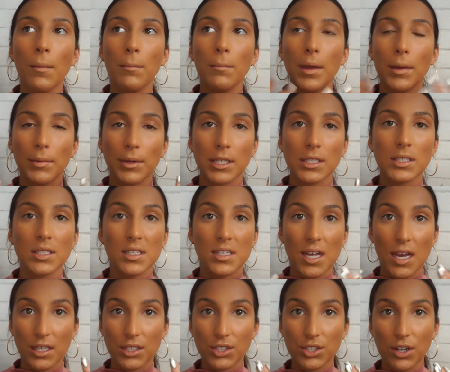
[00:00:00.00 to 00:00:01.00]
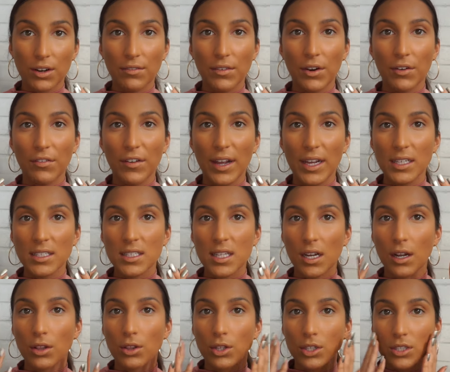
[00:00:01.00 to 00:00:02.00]
mimics the texture of your face
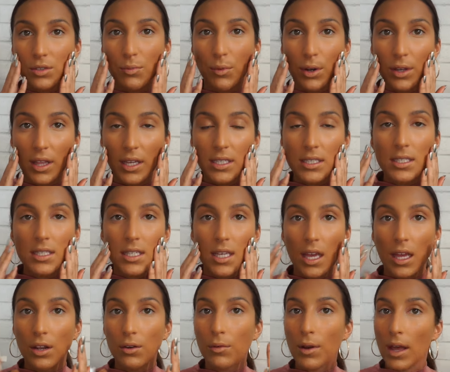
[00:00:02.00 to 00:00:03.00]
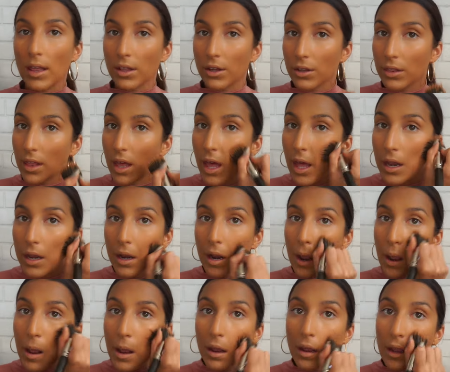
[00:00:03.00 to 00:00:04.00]
and it looks more like skin rather than
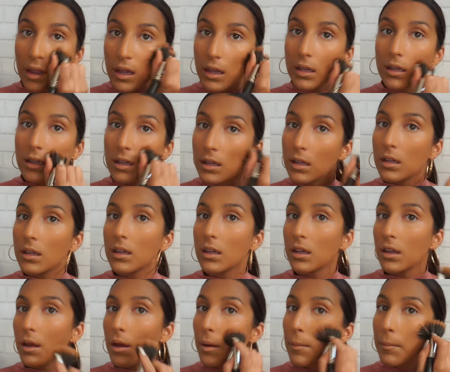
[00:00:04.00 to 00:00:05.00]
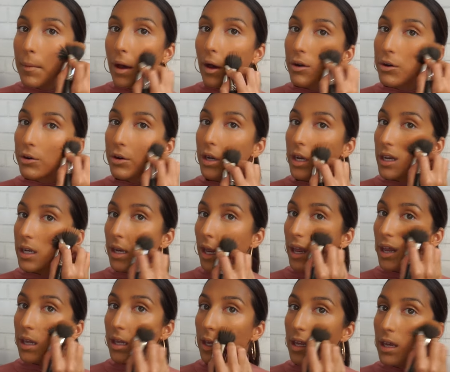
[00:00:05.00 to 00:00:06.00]
powdery and
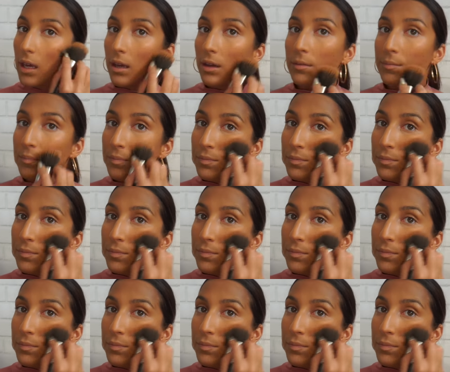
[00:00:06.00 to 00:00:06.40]
cakey.